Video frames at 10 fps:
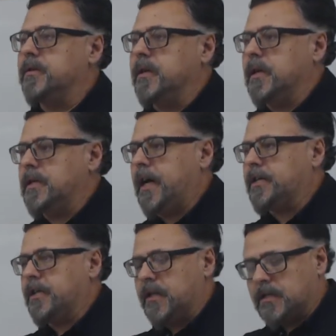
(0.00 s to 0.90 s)
You can
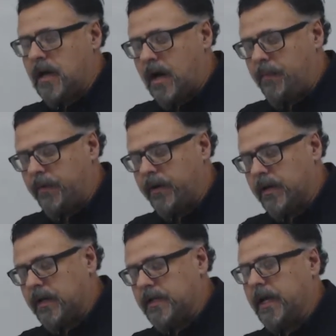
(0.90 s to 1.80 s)
attach at the top or you
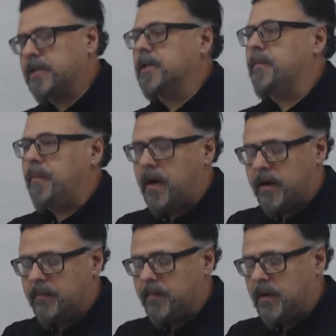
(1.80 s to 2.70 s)
can attach at the
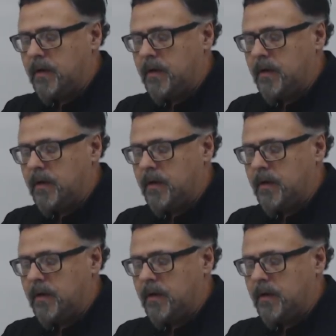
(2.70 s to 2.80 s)
bottom.